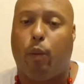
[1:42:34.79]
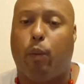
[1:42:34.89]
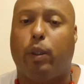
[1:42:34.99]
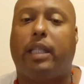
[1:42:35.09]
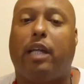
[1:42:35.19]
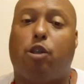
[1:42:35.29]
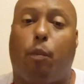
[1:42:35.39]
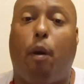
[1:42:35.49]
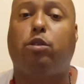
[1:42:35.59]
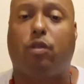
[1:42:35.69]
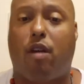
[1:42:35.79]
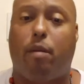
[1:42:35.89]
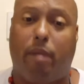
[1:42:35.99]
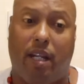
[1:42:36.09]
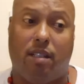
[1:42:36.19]
what they supposed to run
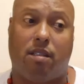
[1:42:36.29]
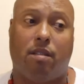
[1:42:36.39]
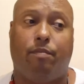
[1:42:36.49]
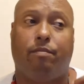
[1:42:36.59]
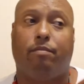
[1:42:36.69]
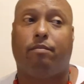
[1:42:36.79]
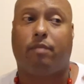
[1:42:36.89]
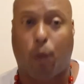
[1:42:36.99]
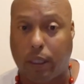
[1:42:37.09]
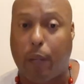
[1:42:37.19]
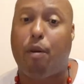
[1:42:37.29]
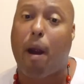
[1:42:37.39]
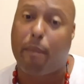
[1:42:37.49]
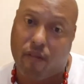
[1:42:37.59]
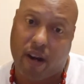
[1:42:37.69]
means what they
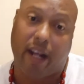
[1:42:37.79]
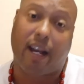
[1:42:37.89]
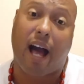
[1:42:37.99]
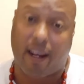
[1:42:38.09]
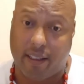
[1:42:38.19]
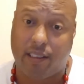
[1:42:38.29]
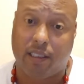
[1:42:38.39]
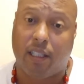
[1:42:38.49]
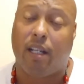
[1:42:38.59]
probably ran in college.